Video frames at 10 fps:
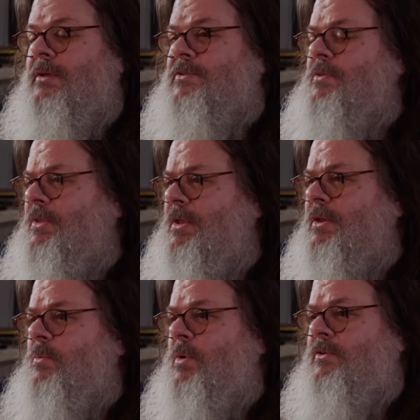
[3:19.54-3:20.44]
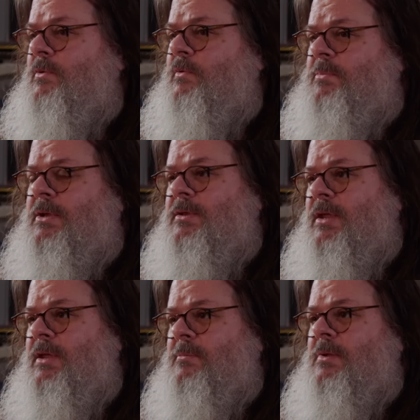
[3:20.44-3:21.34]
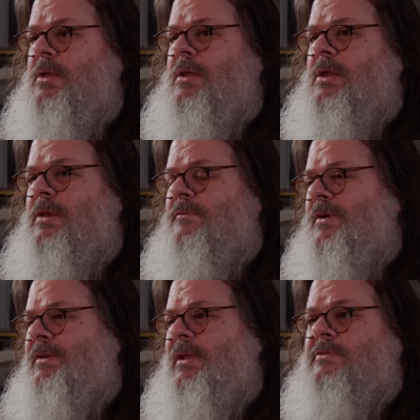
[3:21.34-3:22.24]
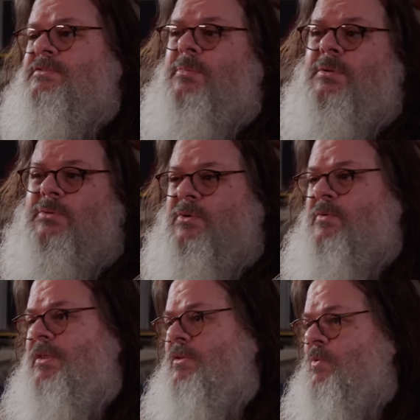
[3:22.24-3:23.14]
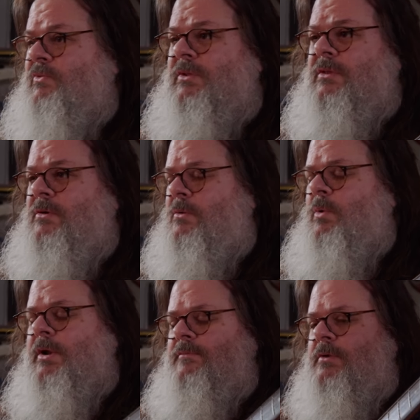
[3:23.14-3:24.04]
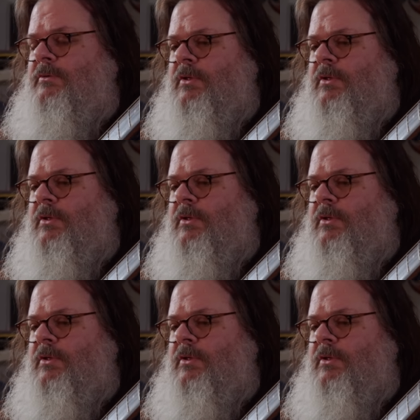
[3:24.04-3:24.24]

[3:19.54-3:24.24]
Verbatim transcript: Because the other thing I didn't want to do is pick a name and then find out somebody was already using it or whatever.